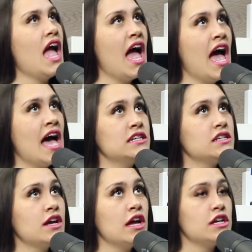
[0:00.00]

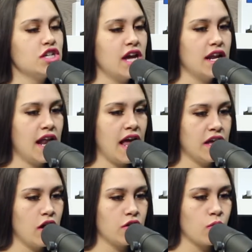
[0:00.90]
And she had it
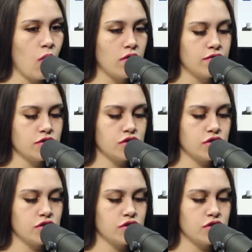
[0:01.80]
hanging on her wall for